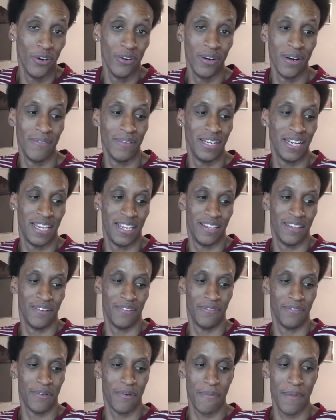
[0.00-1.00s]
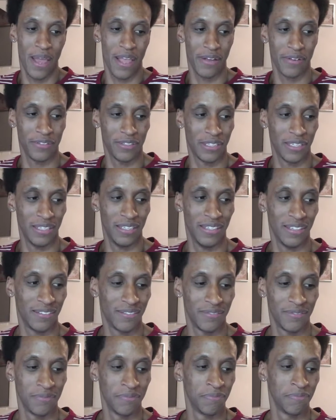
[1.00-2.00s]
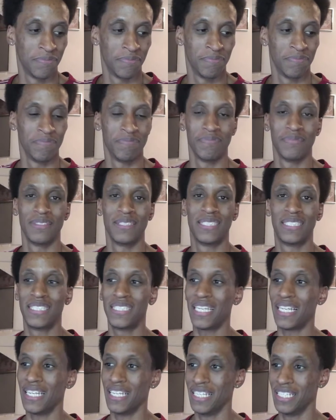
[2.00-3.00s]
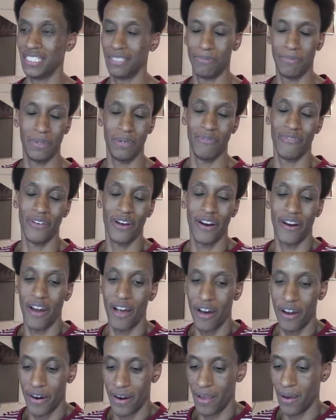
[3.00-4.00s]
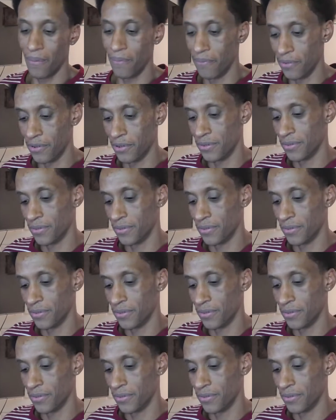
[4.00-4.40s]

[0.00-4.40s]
The manuals could look silly and be very unhelpful.